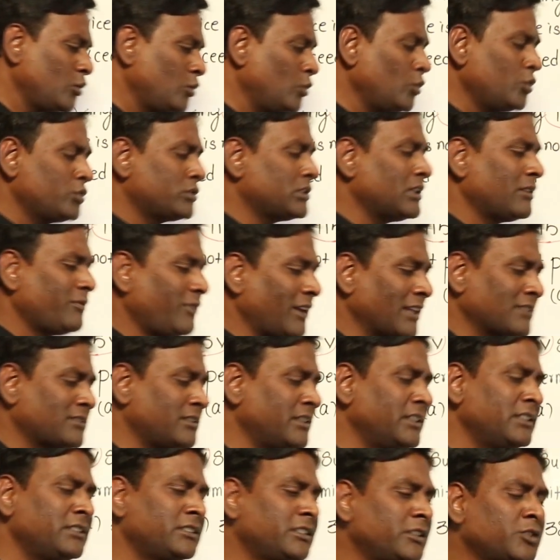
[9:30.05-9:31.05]
no sir, flux
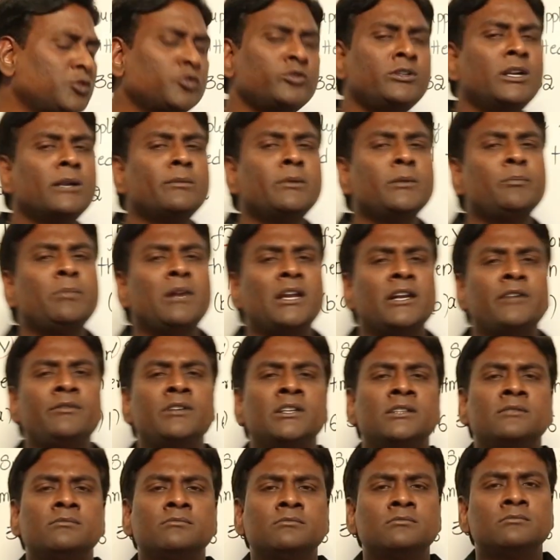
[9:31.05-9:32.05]
density should not be played with.